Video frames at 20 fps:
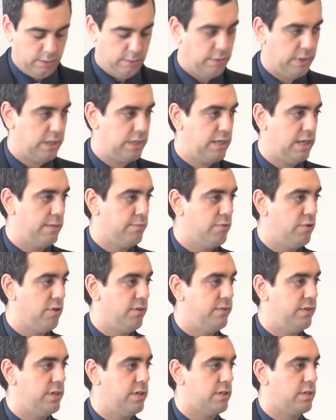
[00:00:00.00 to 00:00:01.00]
we can take more
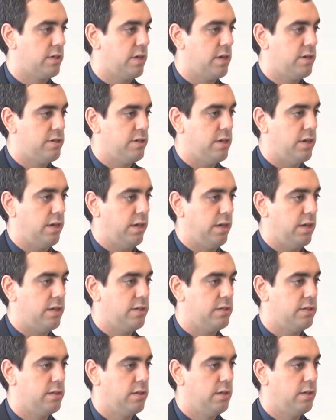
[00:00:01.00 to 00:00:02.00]
of a discussion, I
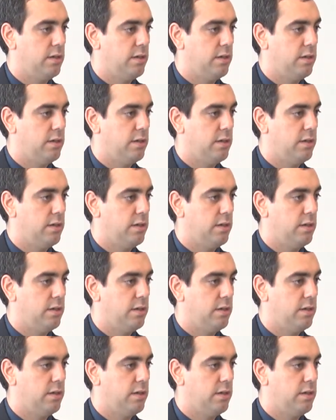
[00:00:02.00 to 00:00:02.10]
guess.